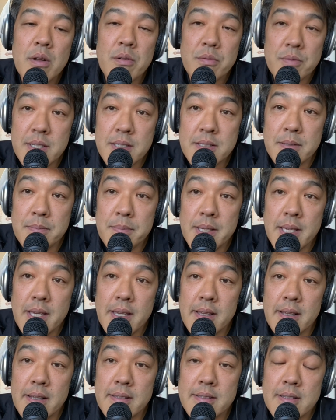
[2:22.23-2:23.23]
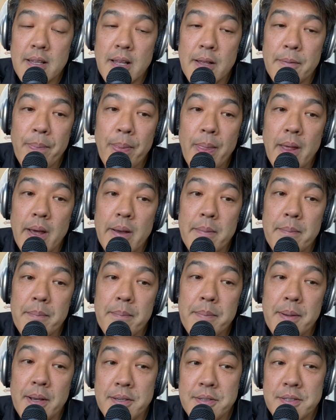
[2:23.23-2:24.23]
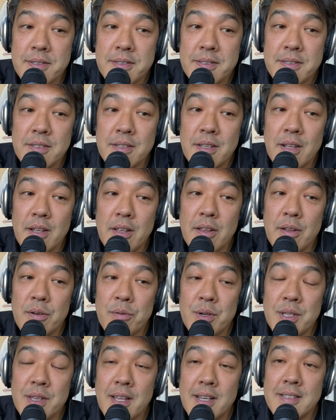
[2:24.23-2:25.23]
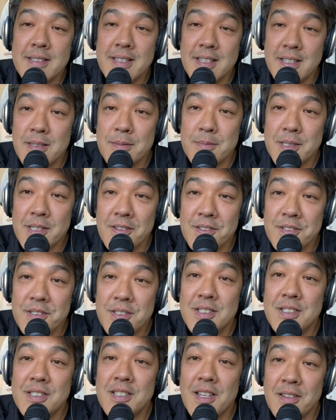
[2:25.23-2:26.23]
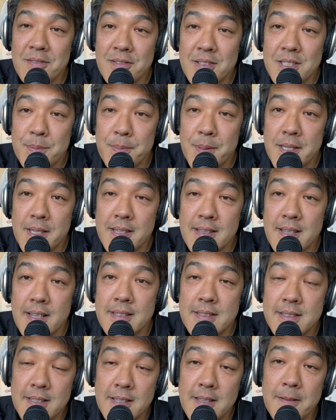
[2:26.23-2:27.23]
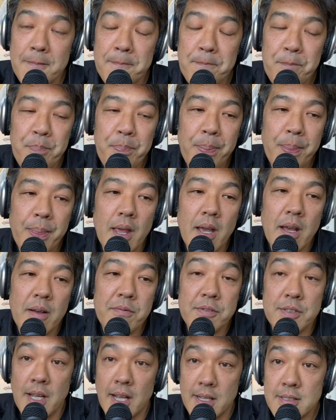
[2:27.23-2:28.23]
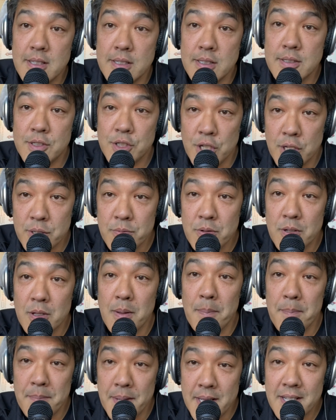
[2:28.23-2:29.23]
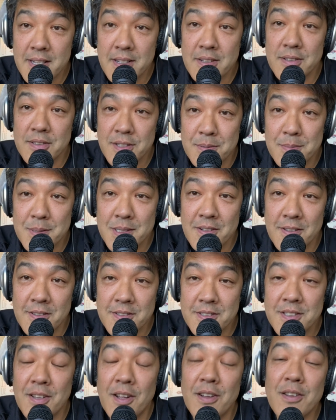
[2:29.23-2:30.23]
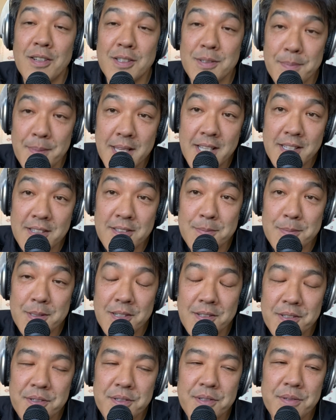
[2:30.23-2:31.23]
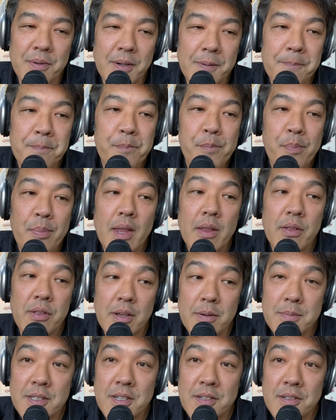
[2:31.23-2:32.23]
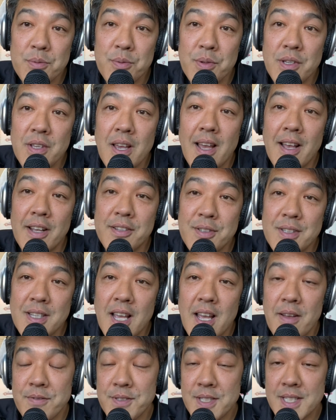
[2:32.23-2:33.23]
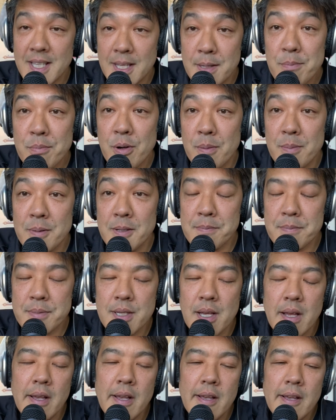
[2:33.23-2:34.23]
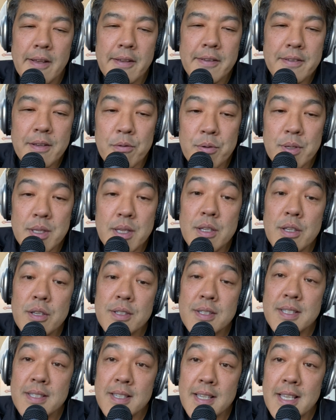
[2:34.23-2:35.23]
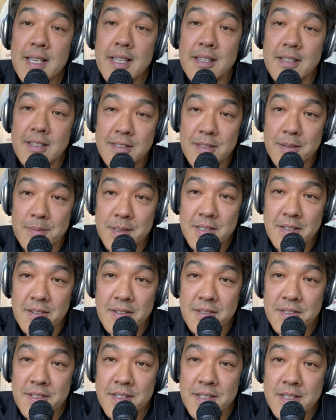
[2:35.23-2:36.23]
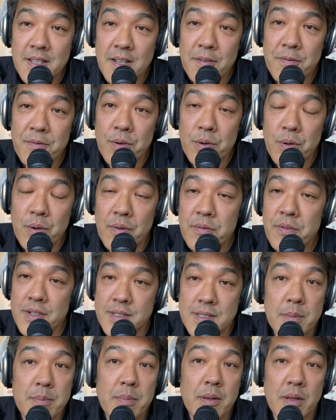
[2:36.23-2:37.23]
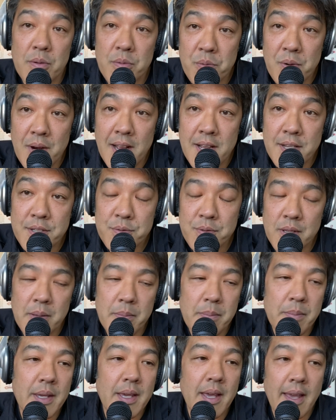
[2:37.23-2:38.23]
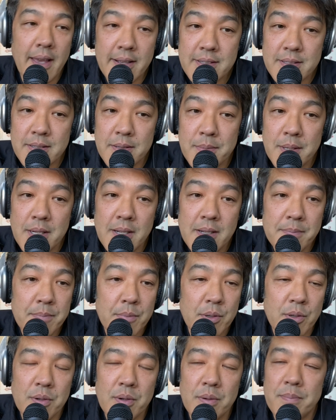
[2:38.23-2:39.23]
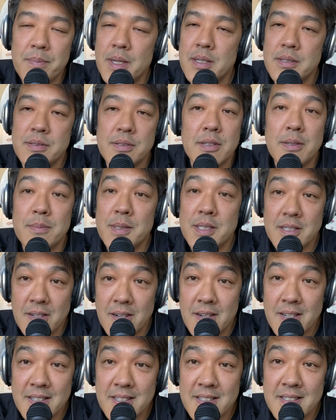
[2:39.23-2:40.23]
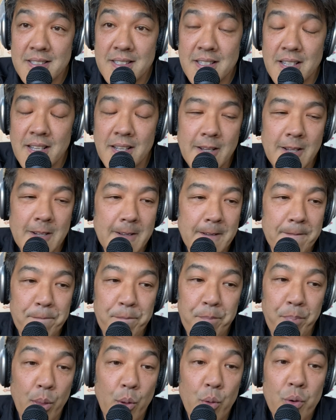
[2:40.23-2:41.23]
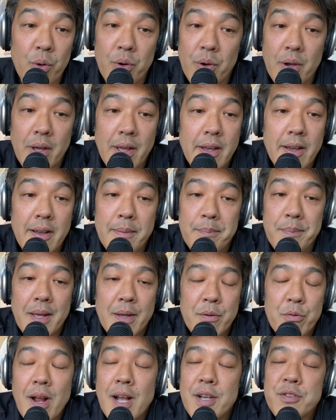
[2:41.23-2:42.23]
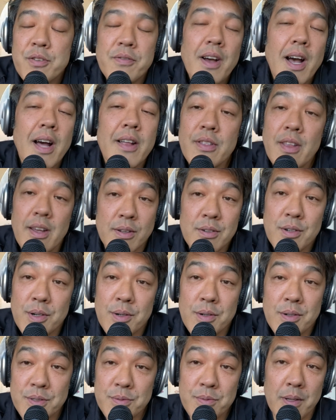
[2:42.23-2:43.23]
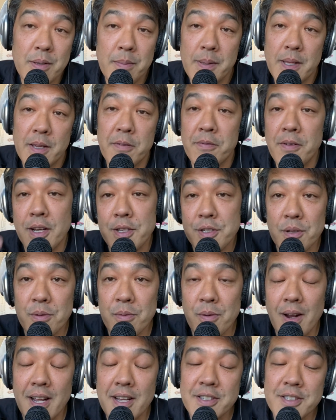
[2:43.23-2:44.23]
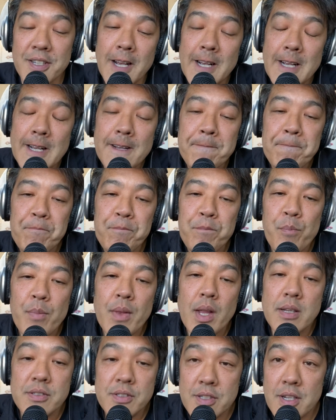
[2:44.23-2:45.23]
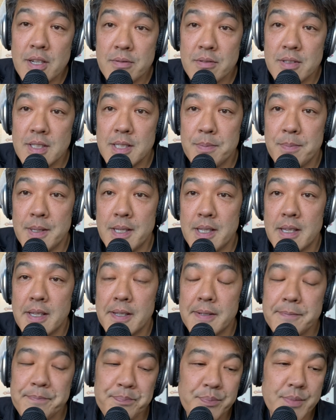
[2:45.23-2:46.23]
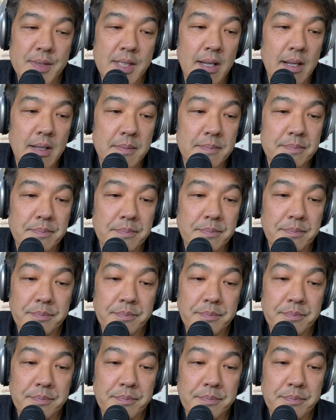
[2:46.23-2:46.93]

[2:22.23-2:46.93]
Reason being is that um, patients, uh, when they see dermatologists, generally speaking, they see them uh, for, as in general medical dermatologists, not cosmetic dermatologists. What dermatologists when you actually have skin problems. So when you see a dermatologist for, for example, a rash, whether it be eczema or uh, dermatitis um, or a rash of unknown cause, whether it be a facial rash, generally speaking, um,